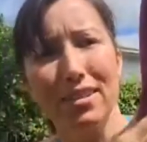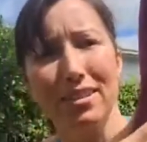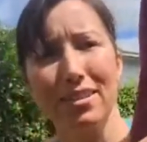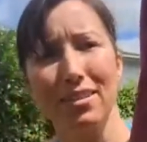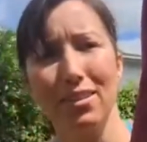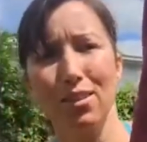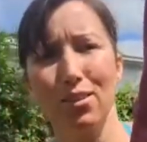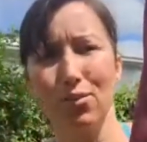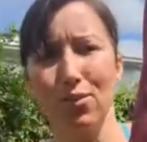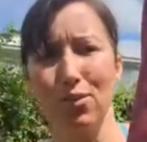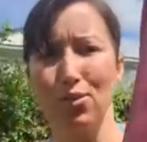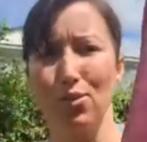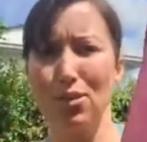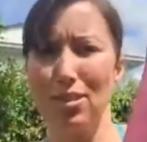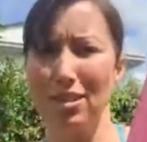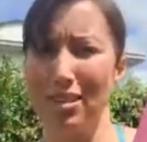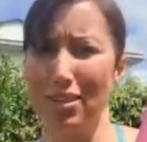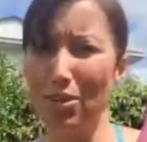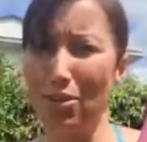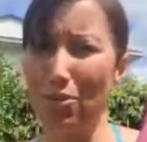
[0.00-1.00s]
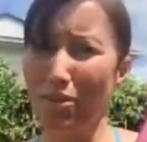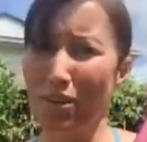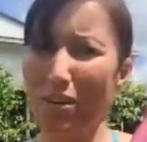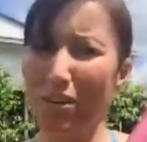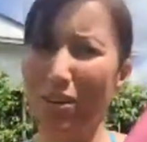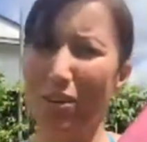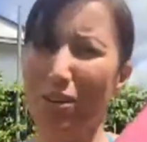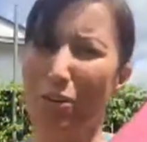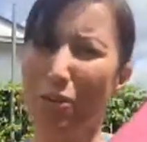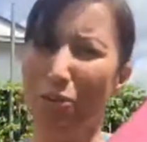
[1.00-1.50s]
through
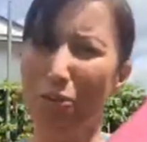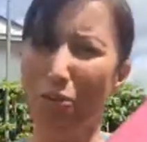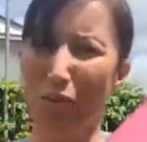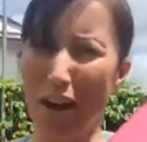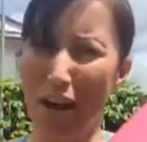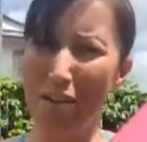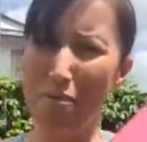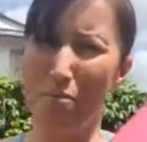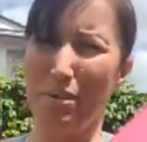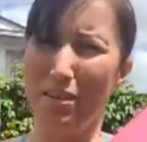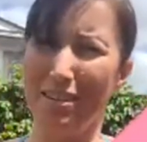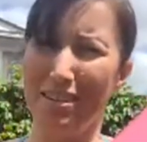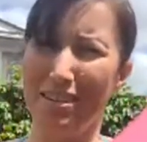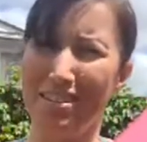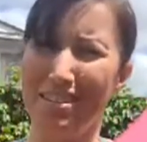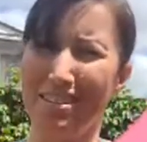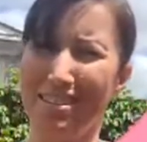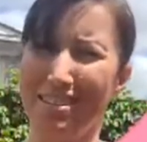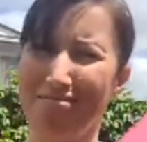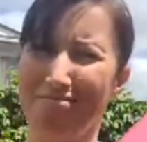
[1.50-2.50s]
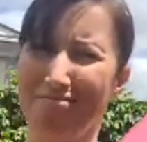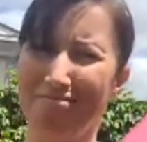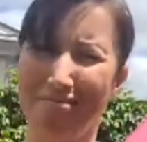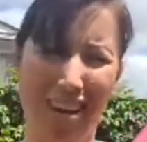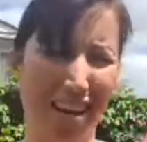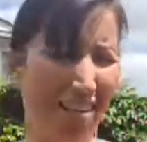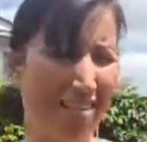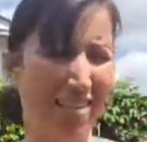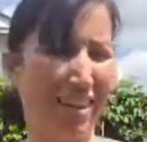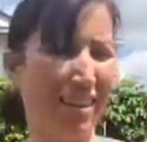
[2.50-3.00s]
silver fibers,
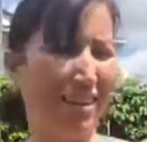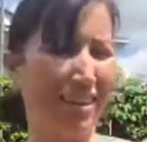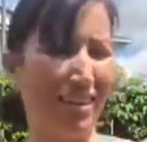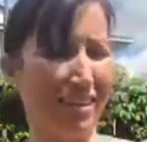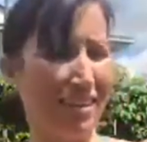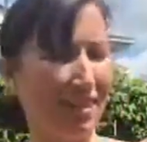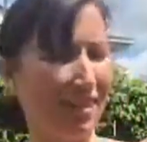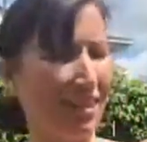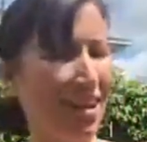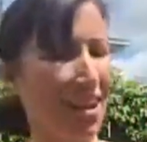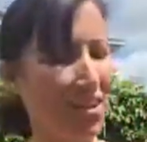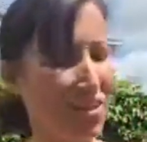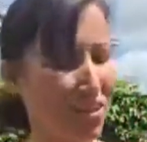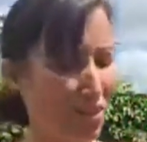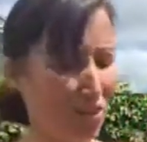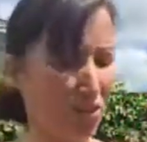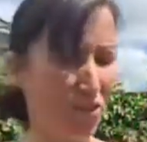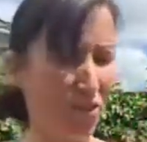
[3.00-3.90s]
I think. I don't